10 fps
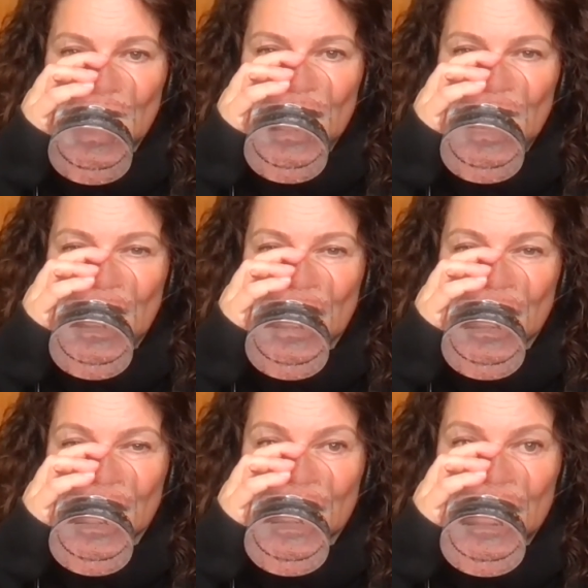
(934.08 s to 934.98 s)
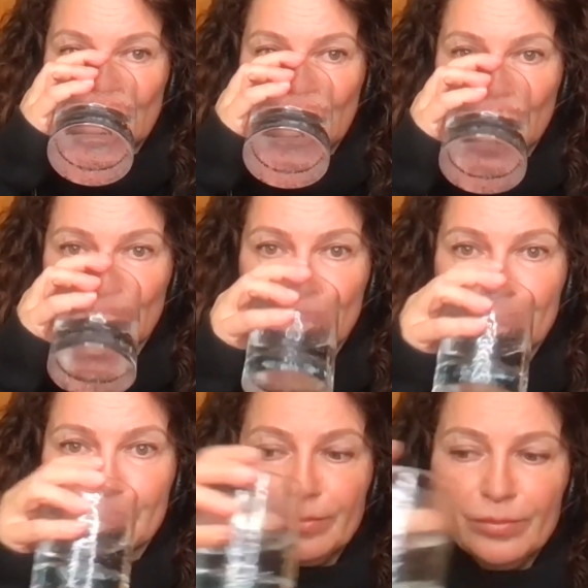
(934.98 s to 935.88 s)

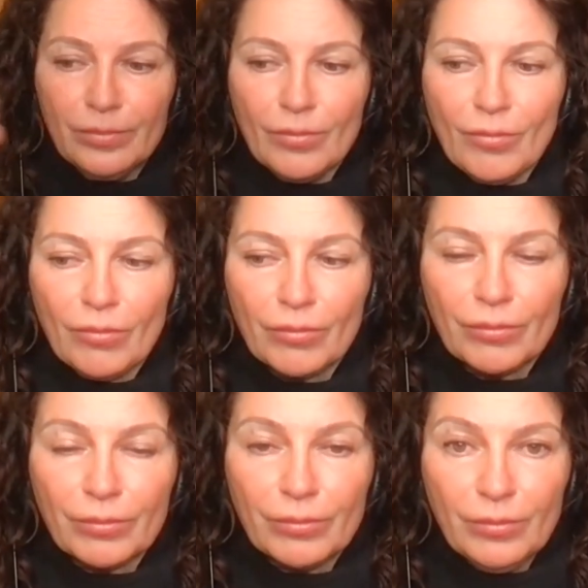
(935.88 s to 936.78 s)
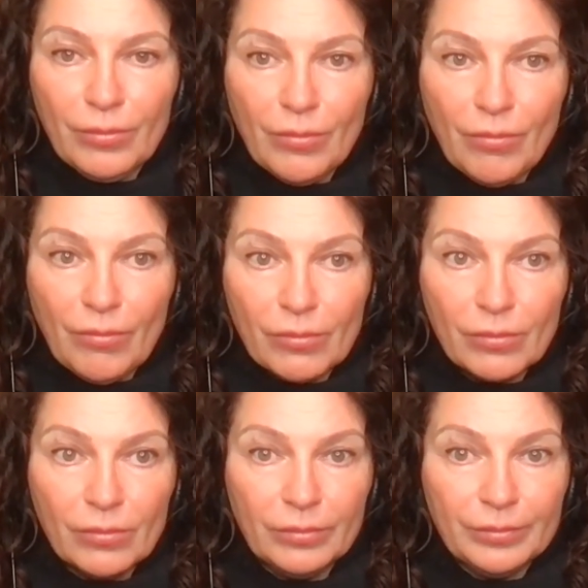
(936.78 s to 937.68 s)

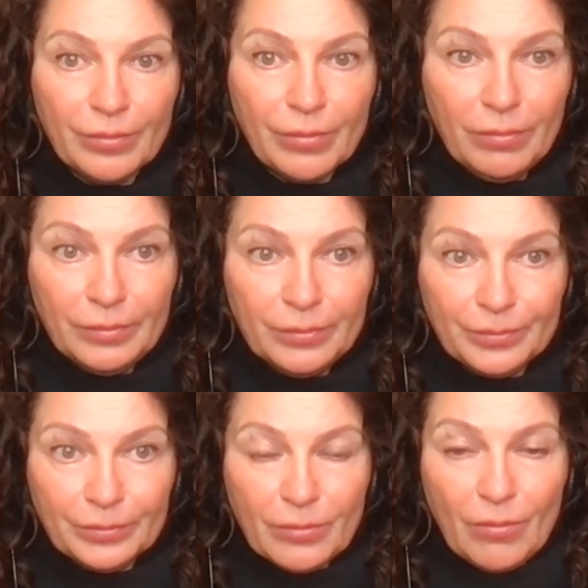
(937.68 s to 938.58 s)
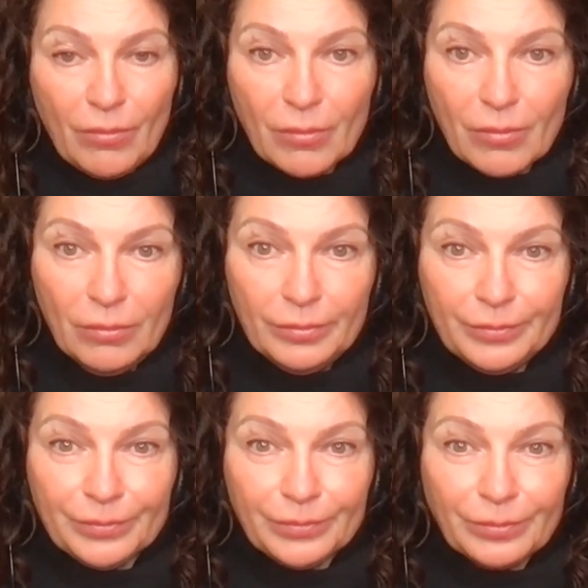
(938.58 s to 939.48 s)

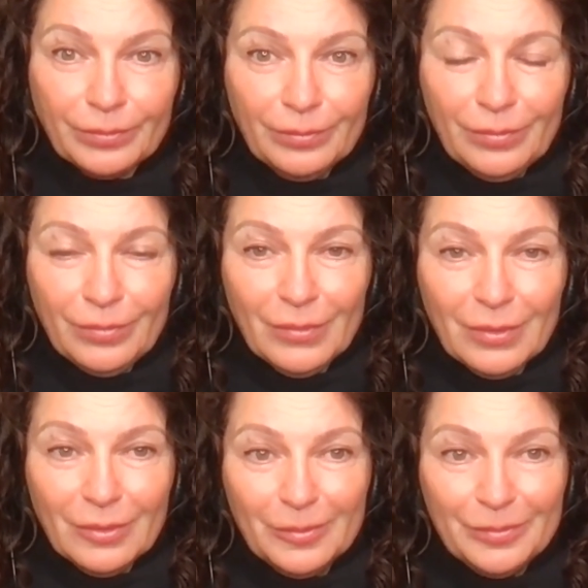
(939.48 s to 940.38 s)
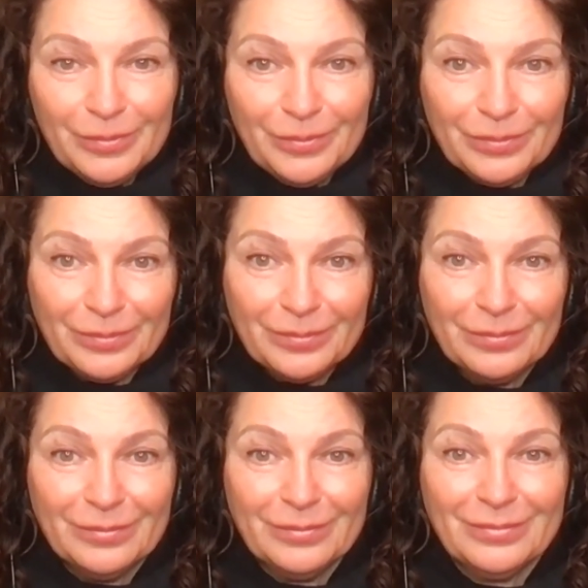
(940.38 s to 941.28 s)

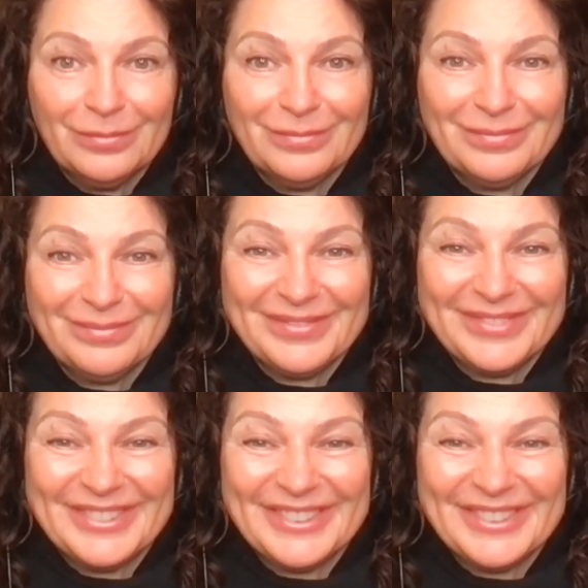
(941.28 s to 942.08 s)
(silent)